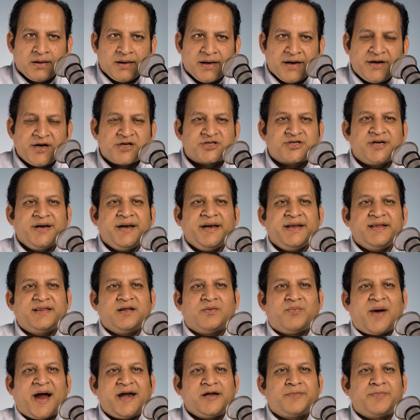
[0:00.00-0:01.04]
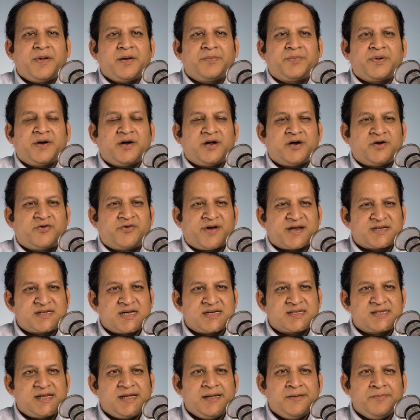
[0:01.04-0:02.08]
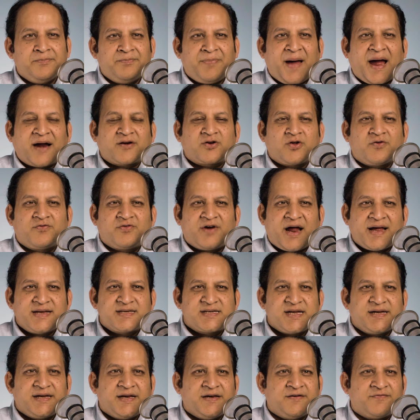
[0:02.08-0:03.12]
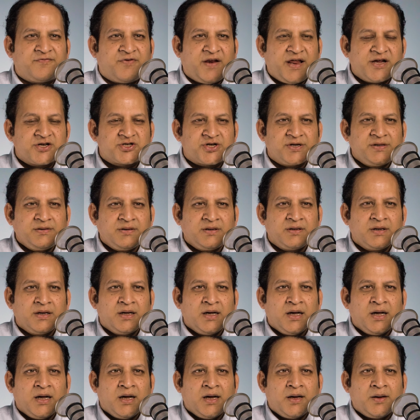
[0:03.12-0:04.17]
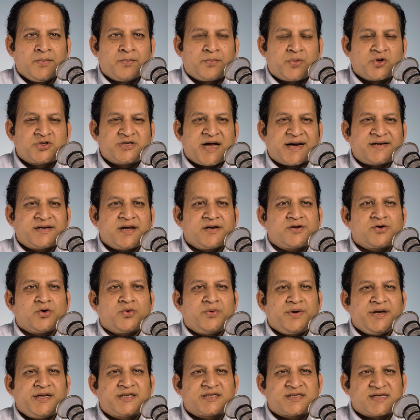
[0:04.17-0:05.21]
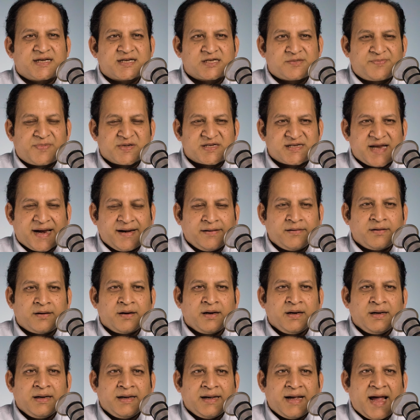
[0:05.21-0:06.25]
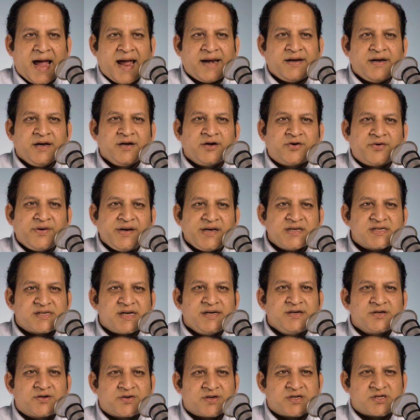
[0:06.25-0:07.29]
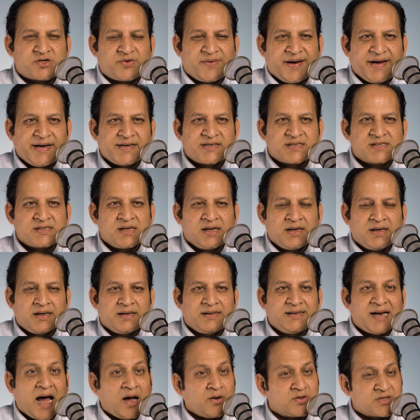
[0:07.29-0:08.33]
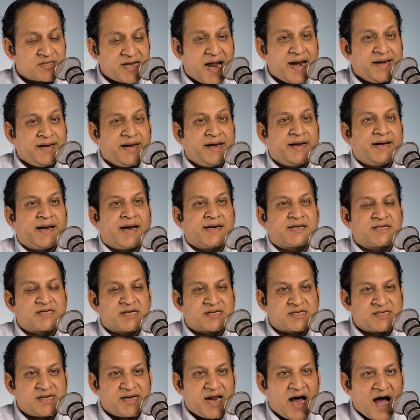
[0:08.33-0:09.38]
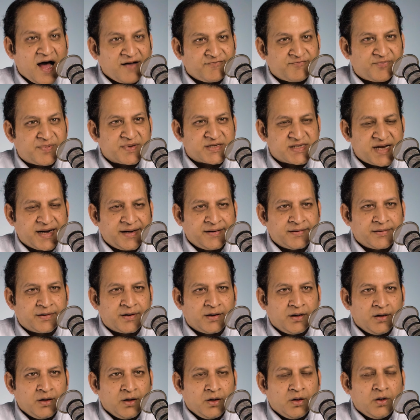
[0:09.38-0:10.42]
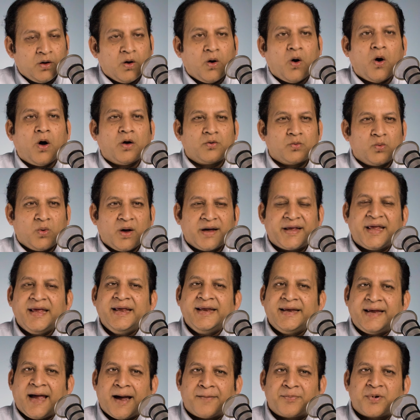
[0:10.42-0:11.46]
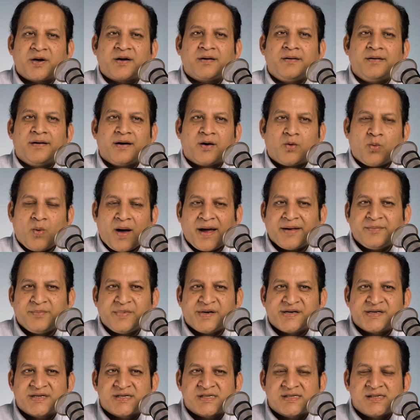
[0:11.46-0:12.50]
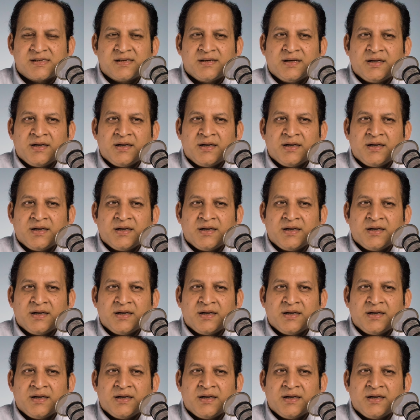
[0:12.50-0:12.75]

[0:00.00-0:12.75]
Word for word: Additionally, the white paper addresses the impact of rising inflation, projected to reach 6%, and increased interest rates, now standing at 6.5%, on working capital requirements,